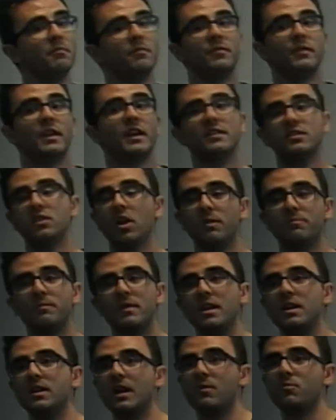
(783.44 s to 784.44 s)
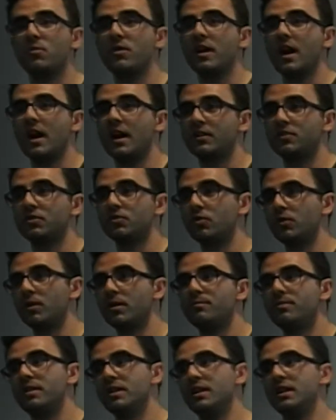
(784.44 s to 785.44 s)
Does not mean that we are storing
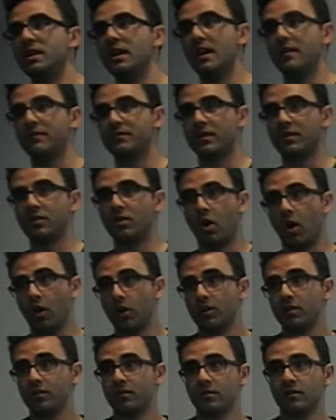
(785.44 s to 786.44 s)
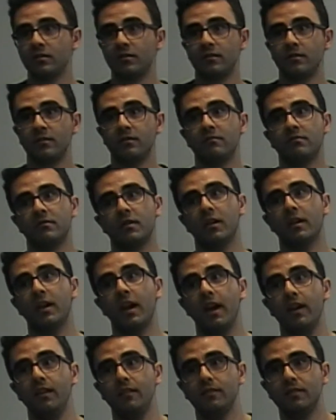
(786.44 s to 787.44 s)
PDFs and docs.
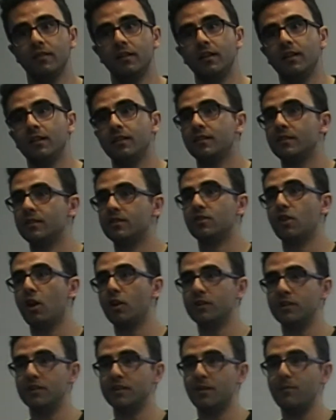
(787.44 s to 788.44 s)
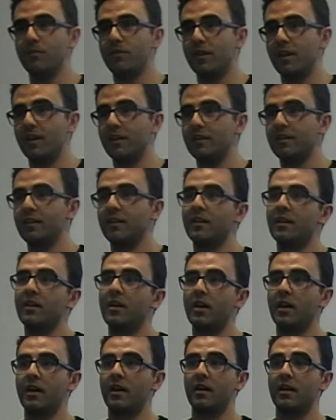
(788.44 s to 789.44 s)
Okay? It's not the same thing.
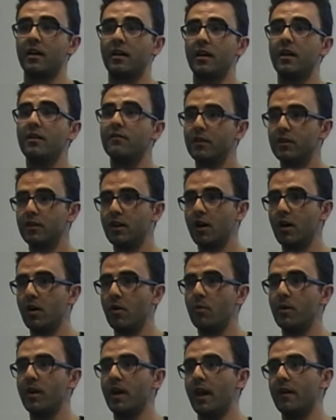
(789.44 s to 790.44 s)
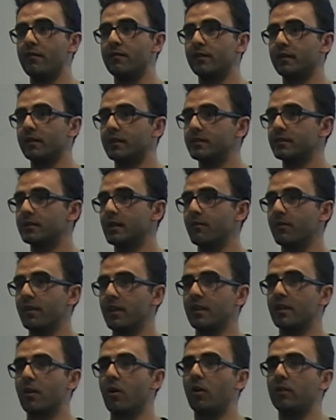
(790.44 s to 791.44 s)
Even though we have
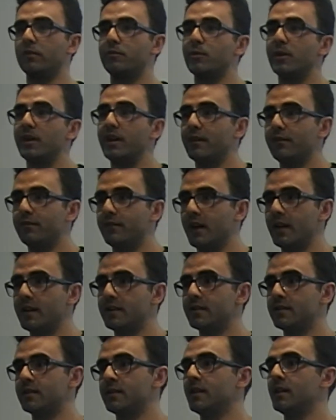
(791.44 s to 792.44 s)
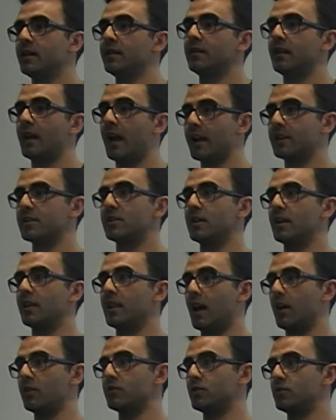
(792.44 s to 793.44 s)
something called readfs that actually
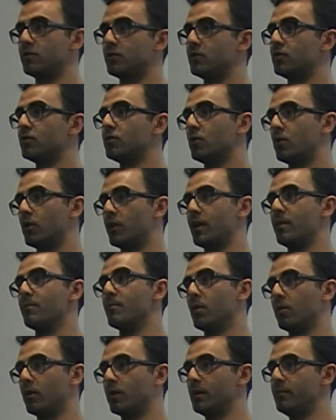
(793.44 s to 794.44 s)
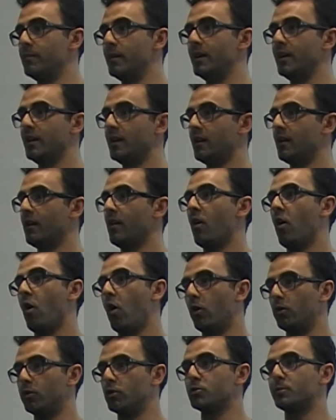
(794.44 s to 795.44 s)
allows you to store in MongoDB
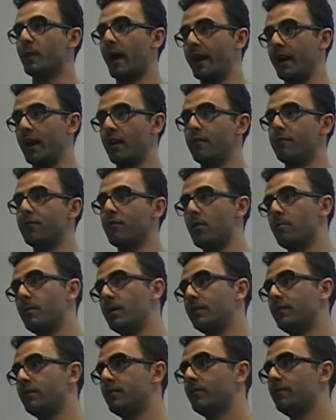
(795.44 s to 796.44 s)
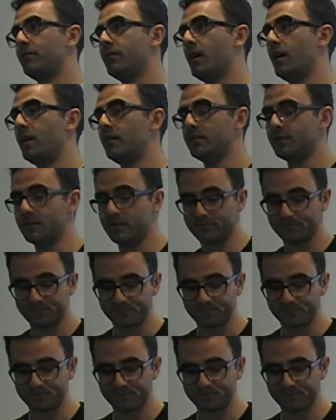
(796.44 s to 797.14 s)
all those binary format files.